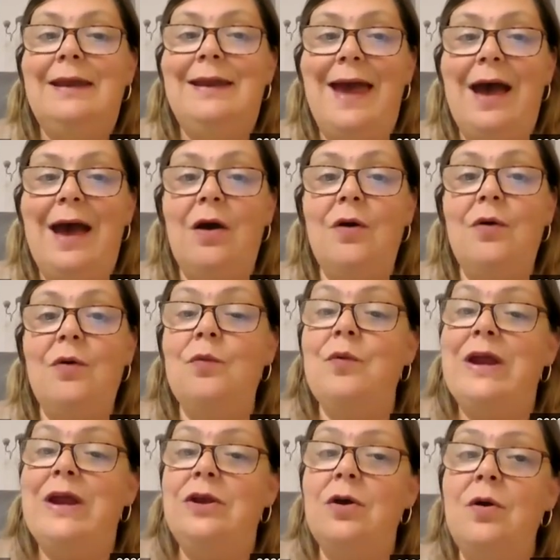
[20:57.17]
now
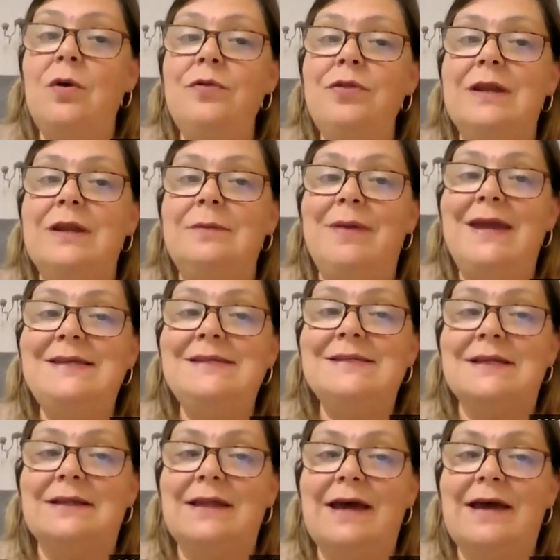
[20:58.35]
we know that in
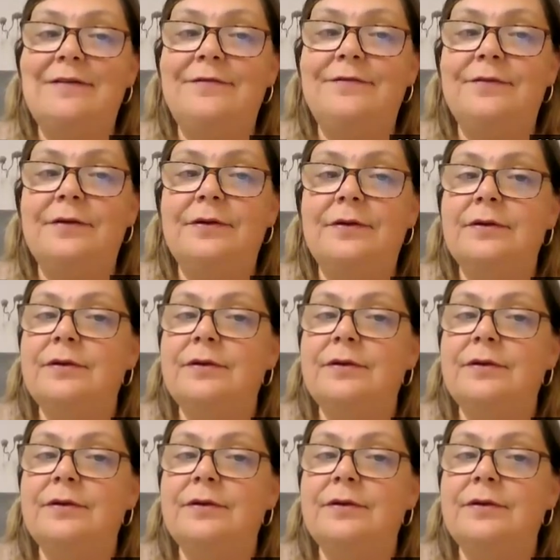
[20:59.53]
bass clef,